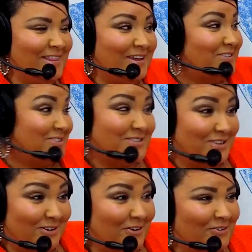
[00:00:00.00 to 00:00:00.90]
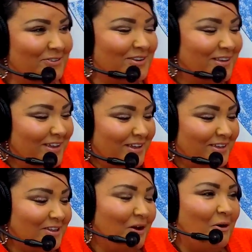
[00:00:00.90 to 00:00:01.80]
They're just the
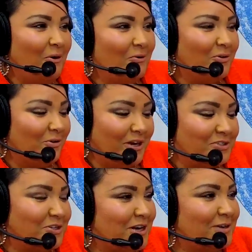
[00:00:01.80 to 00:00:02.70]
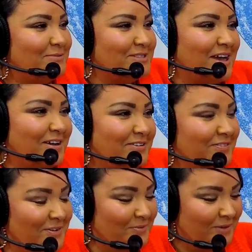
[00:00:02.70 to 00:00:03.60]
whole creature comes out of
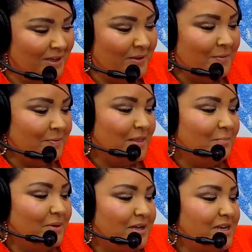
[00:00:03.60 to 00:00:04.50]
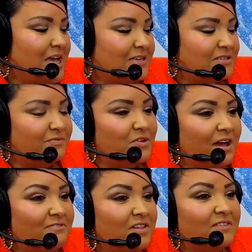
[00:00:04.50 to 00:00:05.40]
them. But yes, if you
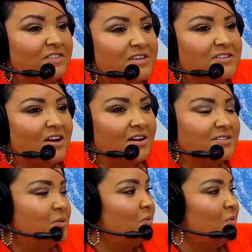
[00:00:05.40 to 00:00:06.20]
have lovely dogs and